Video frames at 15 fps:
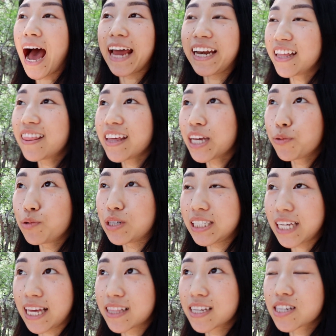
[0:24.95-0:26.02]
I didn't think it would
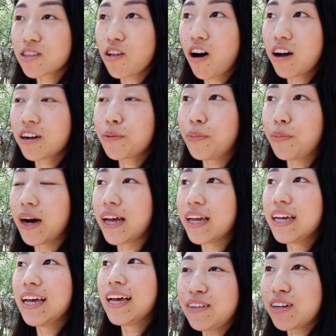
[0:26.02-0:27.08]
take this long, but
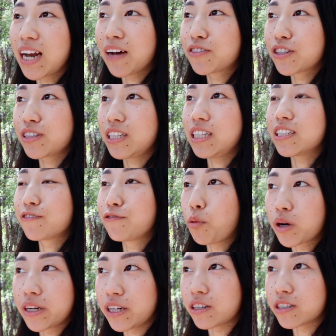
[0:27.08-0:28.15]
even after these
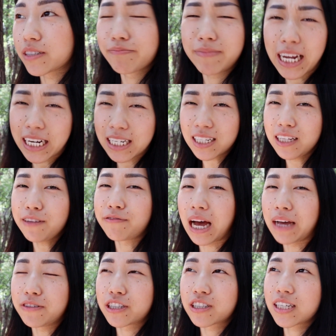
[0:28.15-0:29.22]
four years, technically
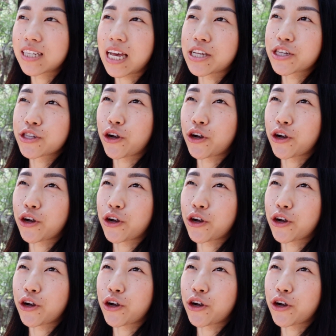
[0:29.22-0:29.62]
five years because I